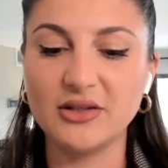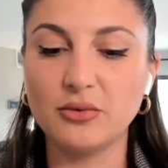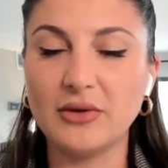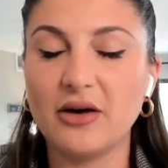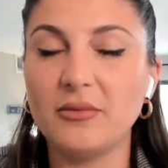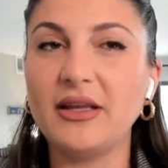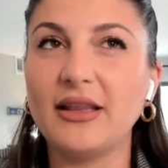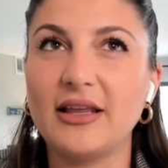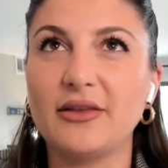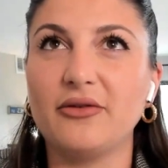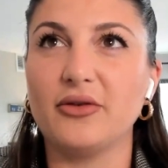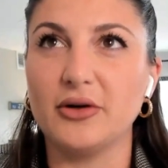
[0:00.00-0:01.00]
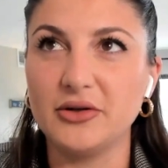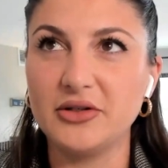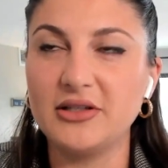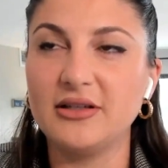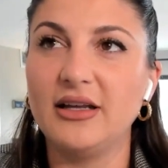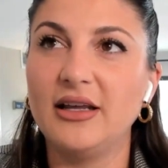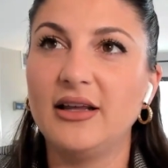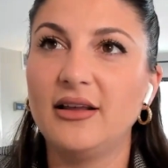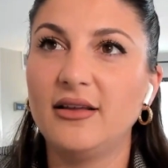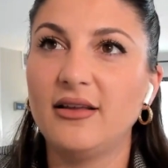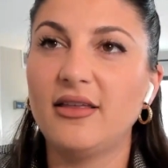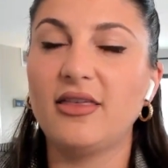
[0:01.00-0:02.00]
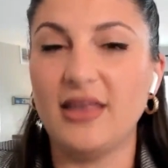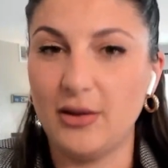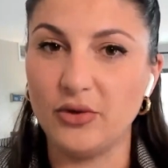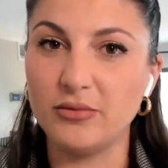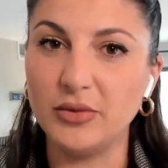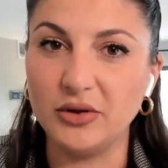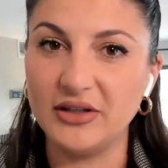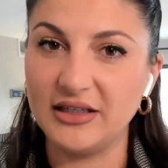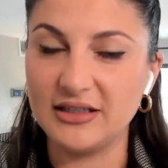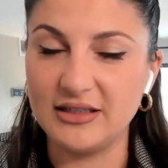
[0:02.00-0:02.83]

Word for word: that's that would be like the first thing with building a